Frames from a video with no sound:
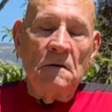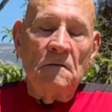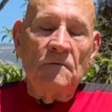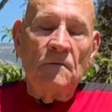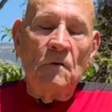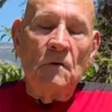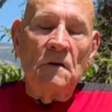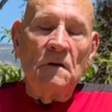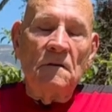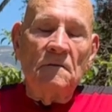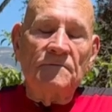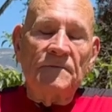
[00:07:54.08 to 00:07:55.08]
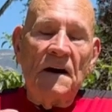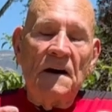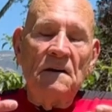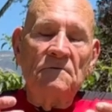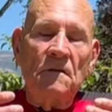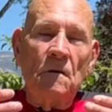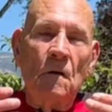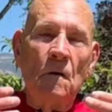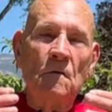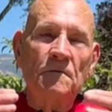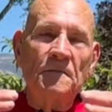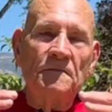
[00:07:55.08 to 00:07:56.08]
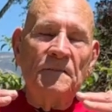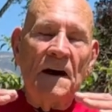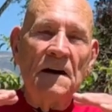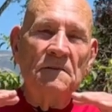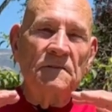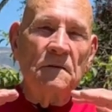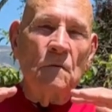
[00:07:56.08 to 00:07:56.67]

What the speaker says: 4, 5. Hold for 5.